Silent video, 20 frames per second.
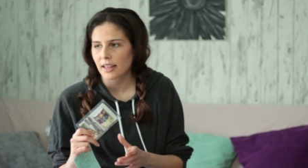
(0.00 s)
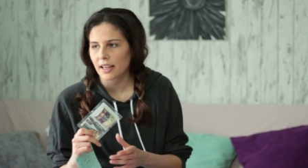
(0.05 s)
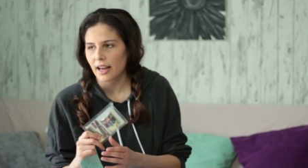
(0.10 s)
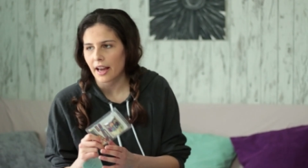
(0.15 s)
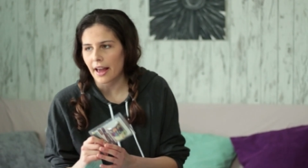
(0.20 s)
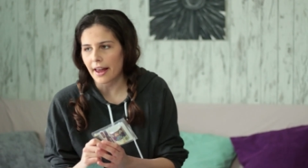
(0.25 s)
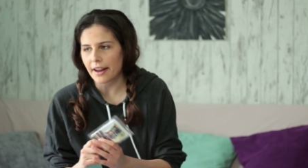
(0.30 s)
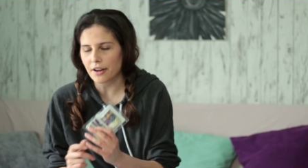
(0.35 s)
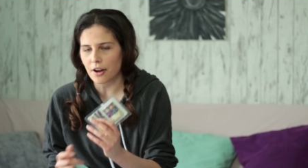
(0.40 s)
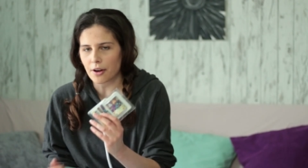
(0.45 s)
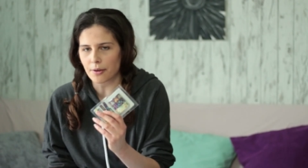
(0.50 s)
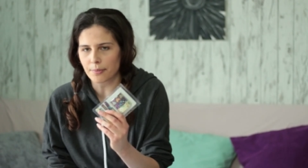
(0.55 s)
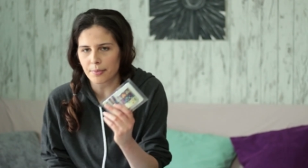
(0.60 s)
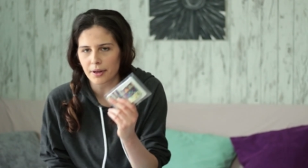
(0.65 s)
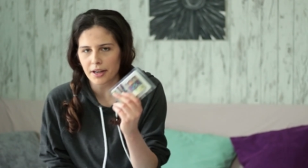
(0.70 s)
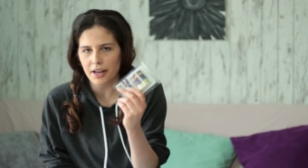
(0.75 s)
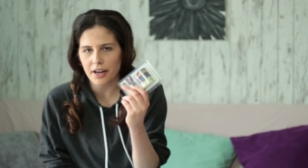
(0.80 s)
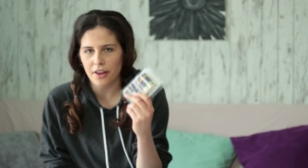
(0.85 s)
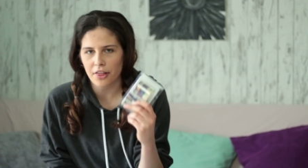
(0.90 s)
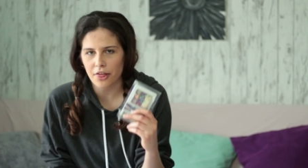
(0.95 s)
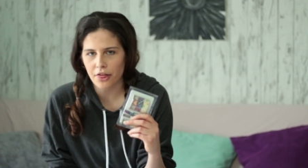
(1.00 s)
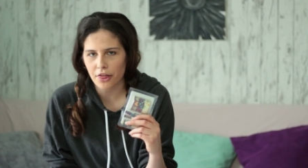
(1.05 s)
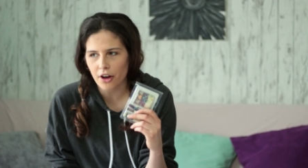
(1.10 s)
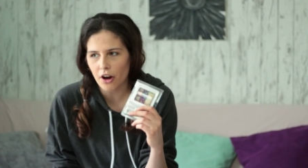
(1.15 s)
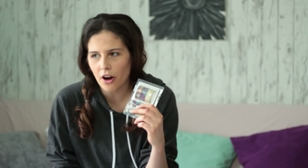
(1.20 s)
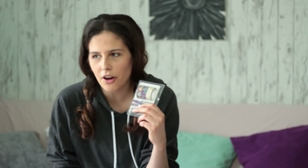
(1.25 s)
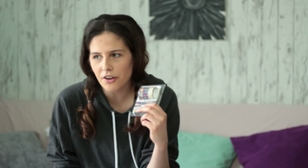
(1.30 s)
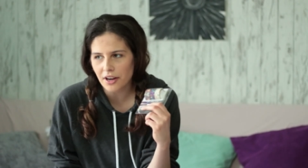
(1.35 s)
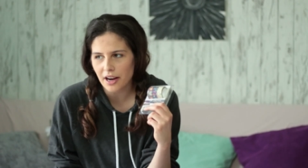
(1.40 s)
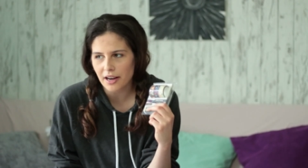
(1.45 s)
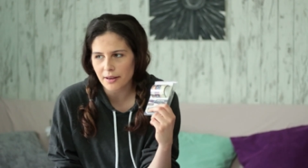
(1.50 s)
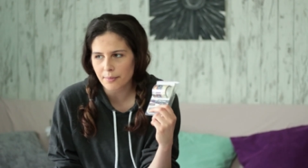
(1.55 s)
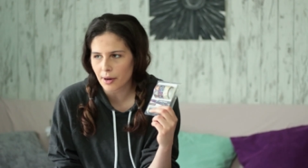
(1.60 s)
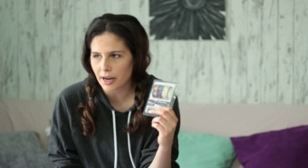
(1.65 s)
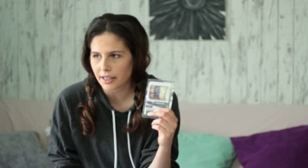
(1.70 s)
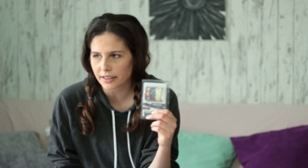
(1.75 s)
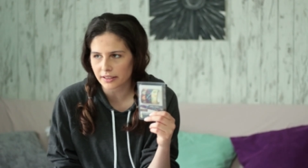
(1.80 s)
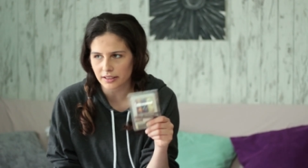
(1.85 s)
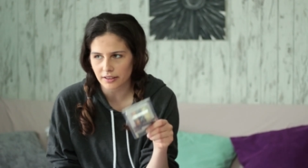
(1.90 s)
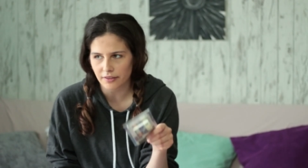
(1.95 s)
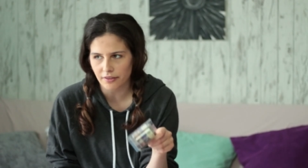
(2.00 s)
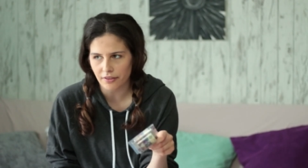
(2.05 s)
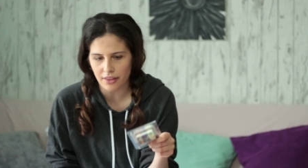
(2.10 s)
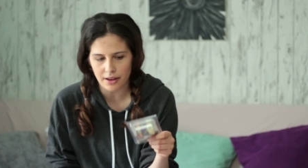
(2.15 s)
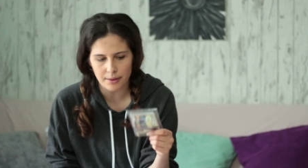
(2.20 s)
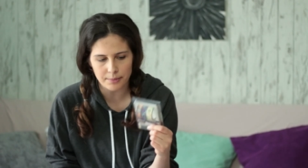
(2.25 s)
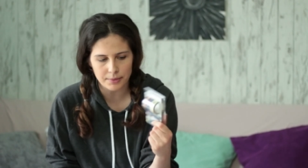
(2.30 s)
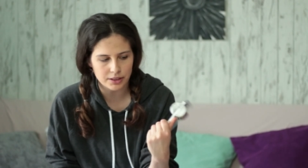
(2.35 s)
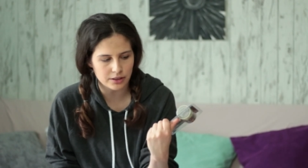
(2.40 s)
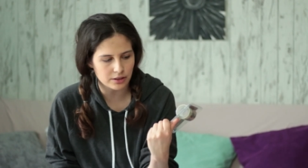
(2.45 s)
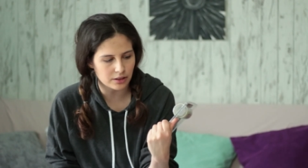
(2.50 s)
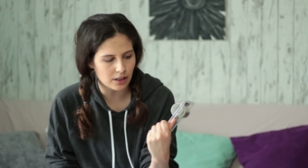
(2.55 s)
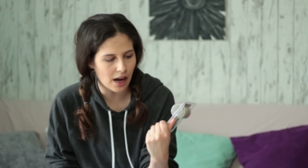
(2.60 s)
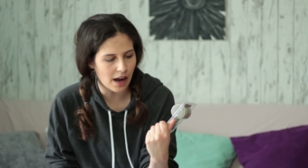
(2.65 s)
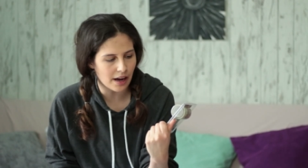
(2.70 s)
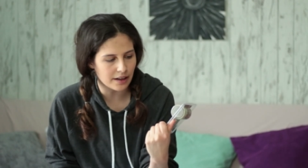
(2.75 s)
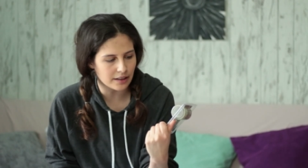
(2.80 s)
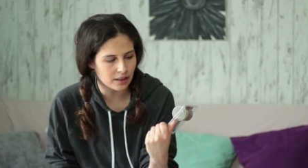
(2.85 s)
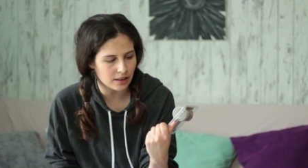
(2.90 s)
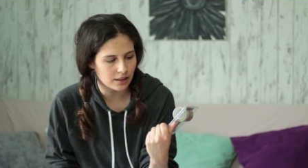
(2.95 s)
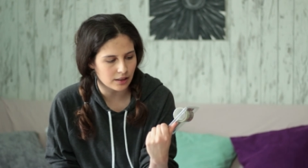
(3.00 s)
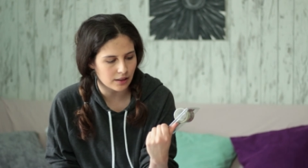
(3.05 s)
I don't know, but I thought I might give them a try.